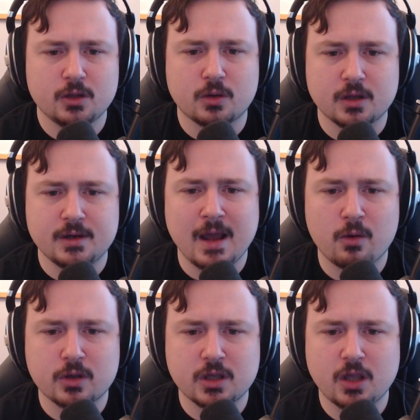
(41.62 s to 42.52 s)
can now
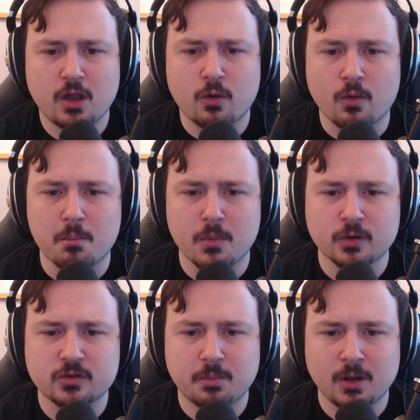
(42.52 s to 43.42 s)
queue
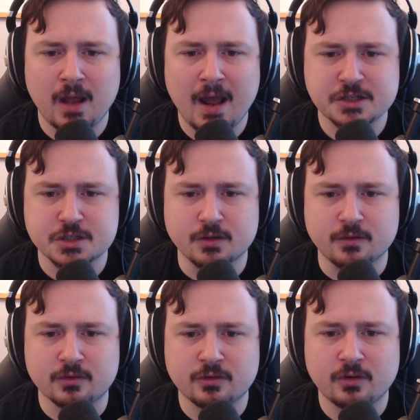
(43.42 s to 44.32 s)
multiple
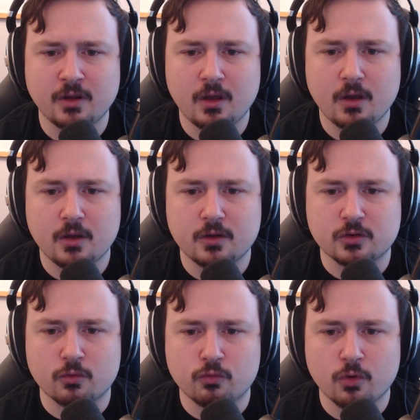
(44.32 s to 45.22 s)
actions to
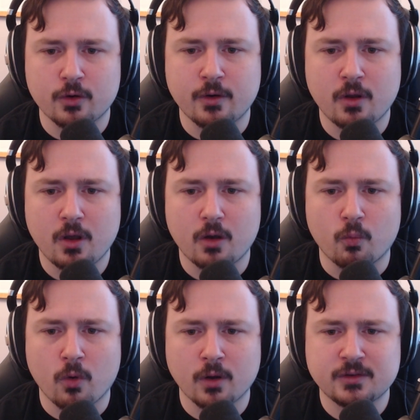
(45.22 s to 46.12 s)
run
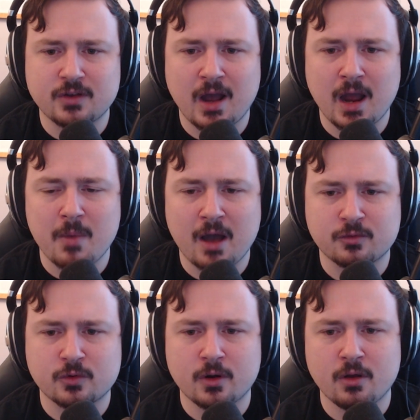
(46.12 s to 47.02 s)
one time
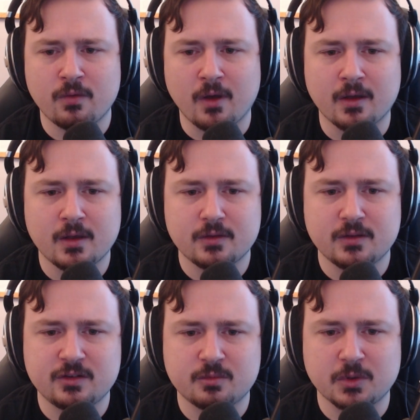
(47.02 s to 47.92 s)
after another.
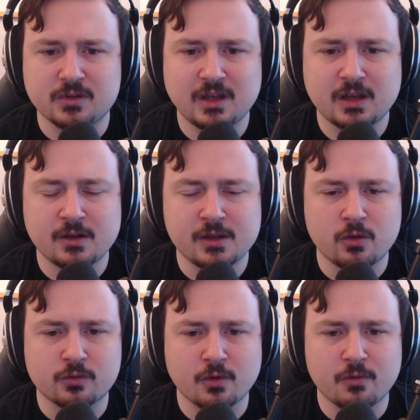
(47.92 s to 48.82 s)
This is particularly
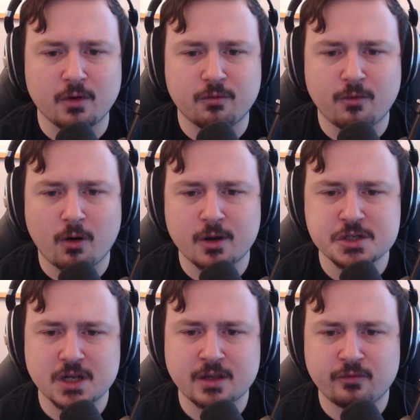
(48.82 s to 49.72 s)
useful for
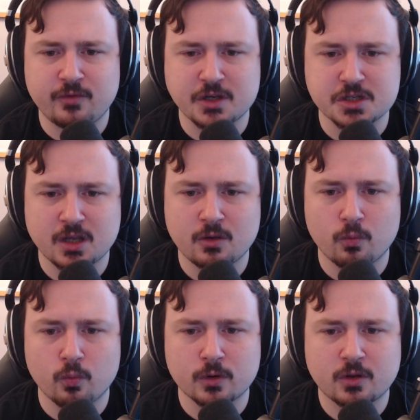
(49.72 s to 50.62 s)
foraging, fishing,
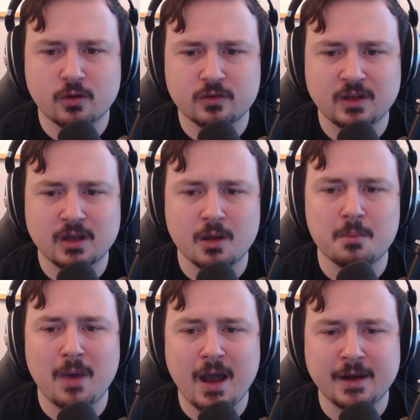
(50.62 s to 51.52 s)
woodcutting, and
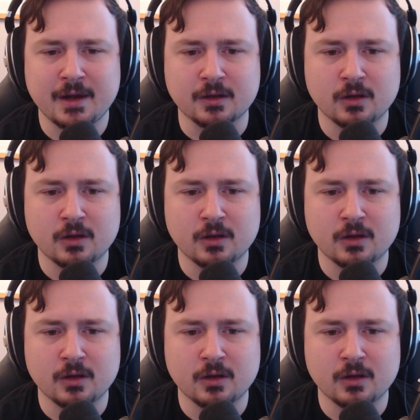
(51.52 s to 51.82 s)
mining.